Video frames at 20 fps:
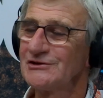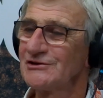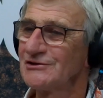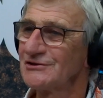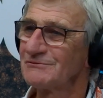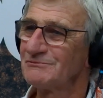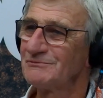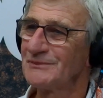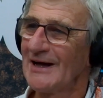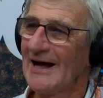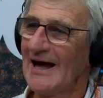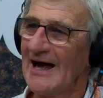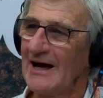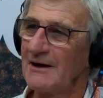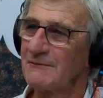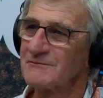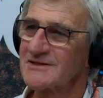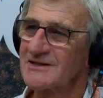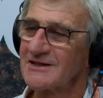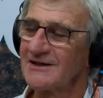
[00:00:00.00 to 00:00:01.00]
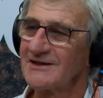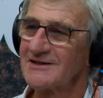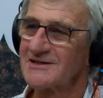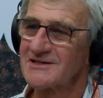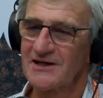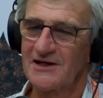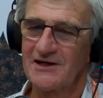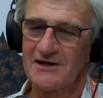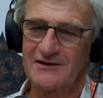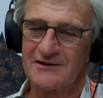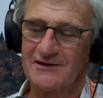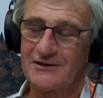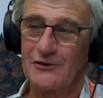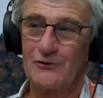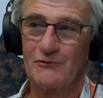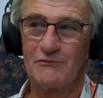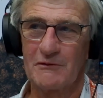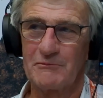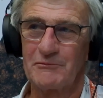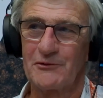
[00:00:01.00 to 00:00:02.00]
good perhaps at
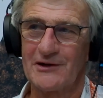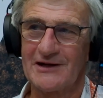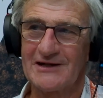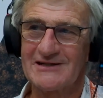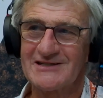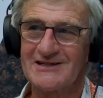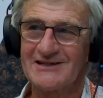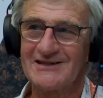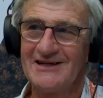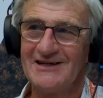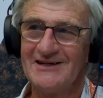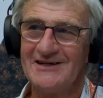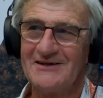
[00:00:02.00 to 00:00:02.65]
cooperating.